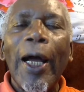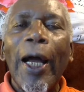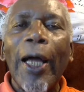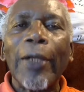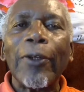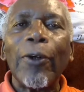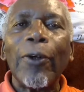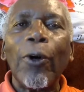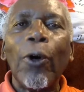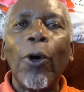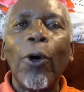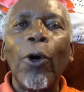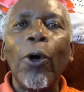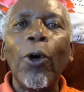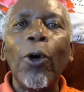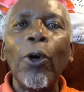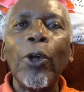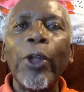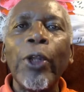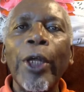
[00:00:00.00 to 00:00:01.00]
And
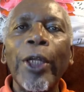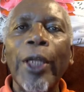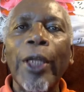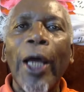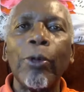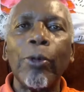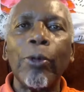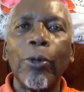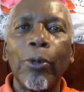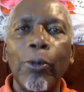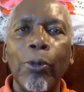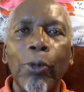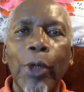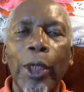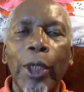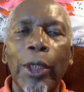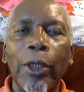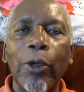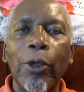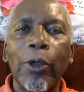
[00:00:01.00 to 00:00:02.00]
all that
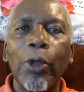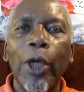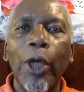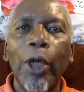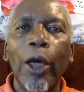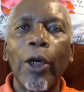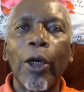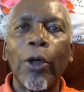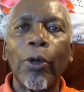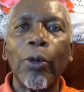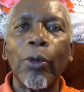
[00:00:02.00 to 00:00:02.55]
with you now